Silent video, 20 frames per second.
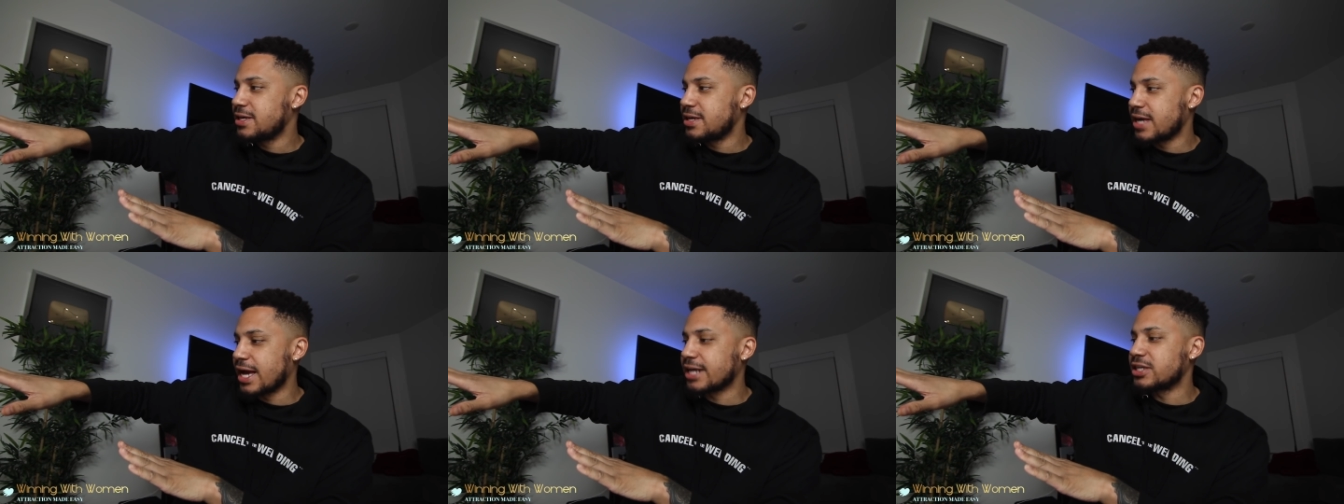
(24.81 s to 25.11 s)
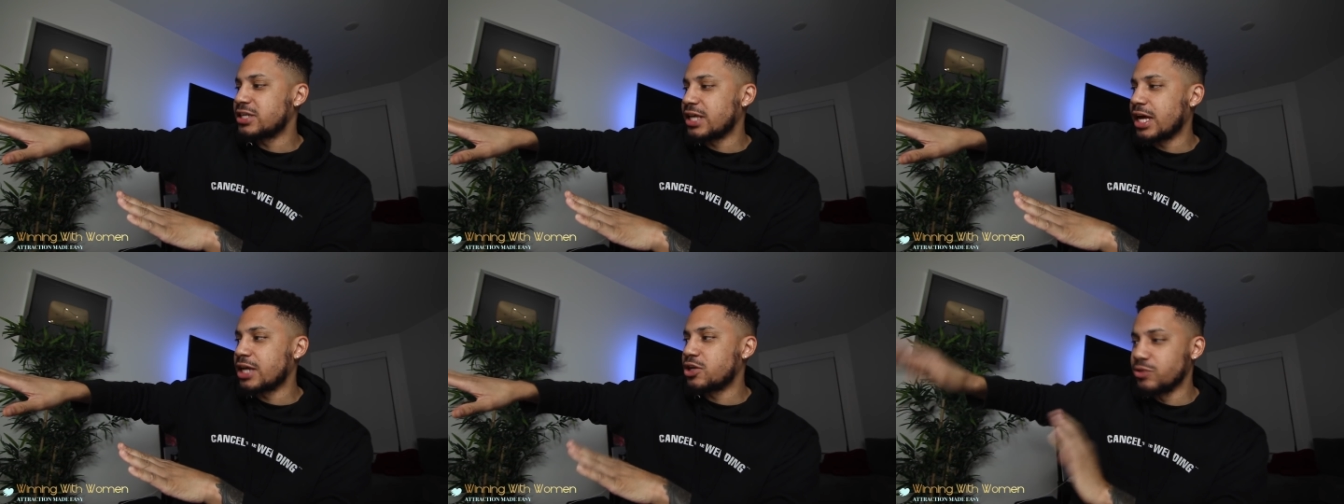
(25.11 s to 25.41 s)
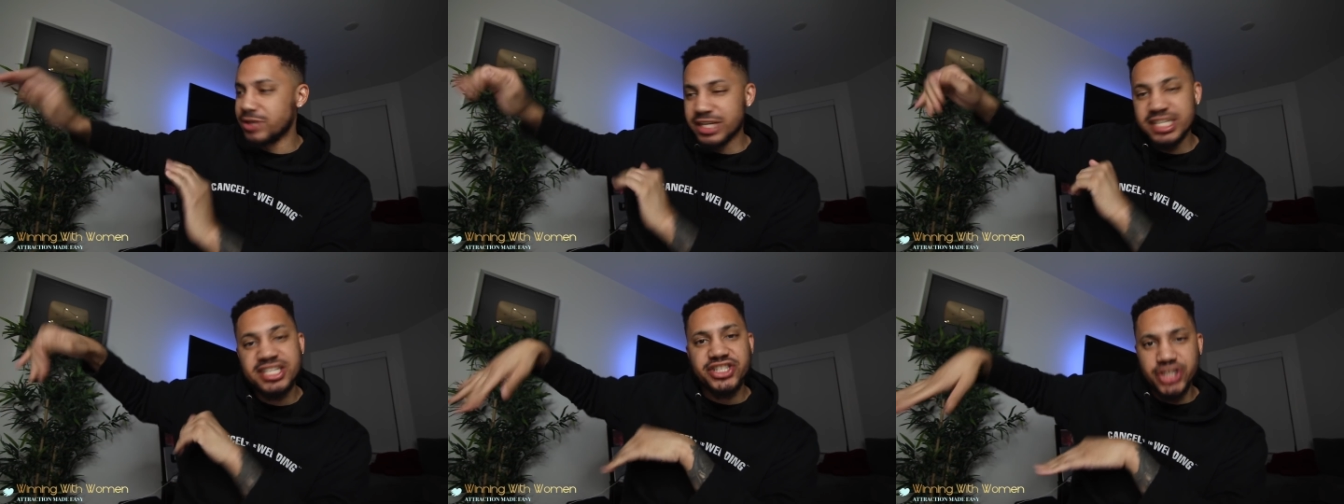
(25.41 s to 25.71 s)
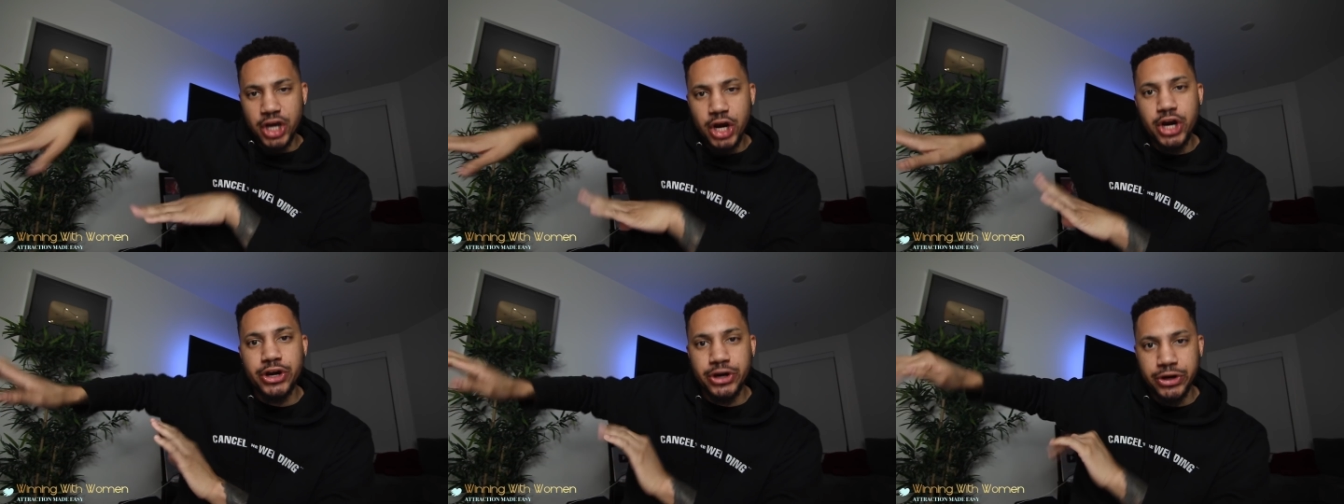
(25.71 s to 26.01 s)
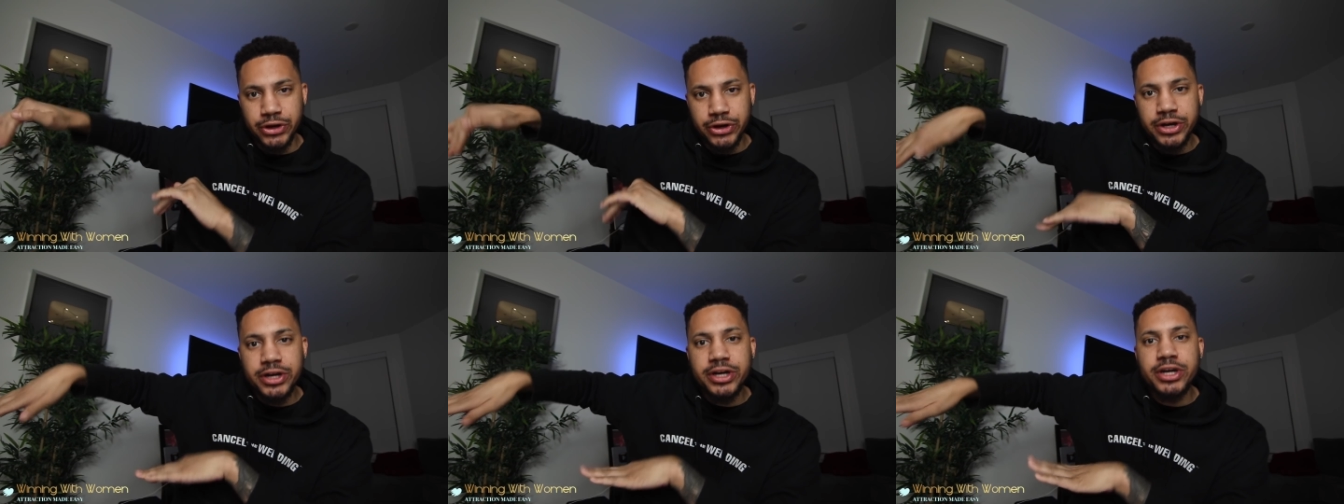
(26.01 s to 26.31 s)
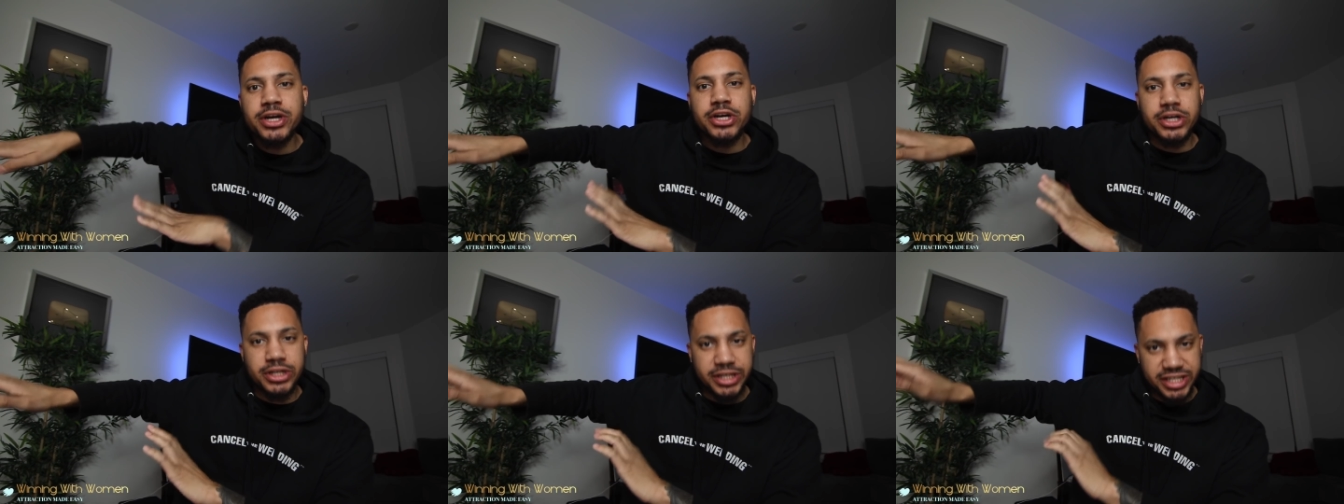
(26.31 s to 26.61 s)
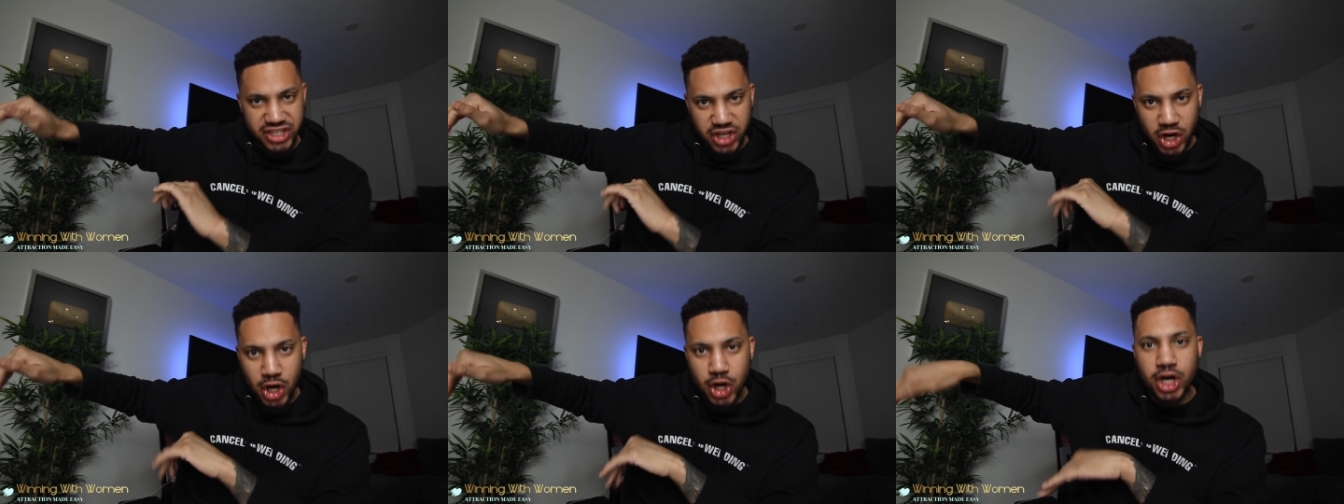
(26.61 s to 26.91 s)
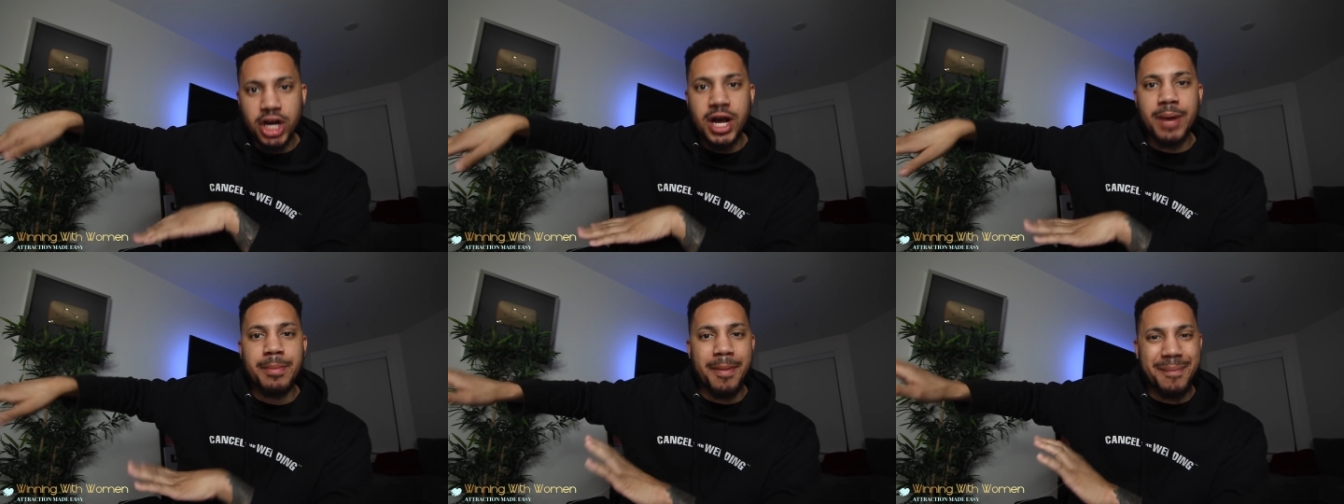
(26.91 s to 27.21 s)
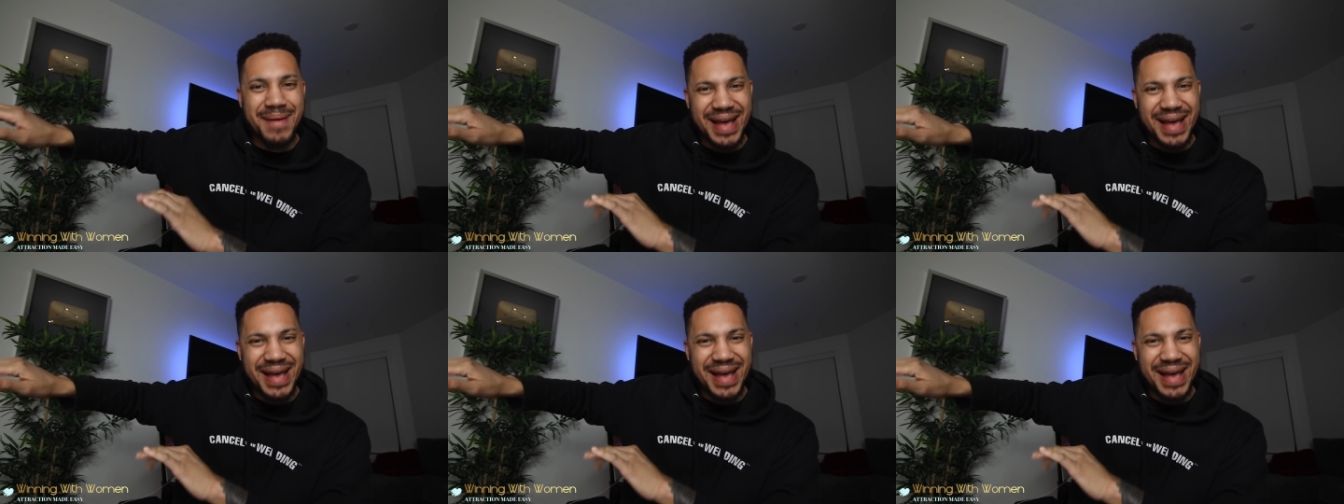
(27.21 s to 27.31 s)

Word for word: Actually, I do. This is her. This is her coming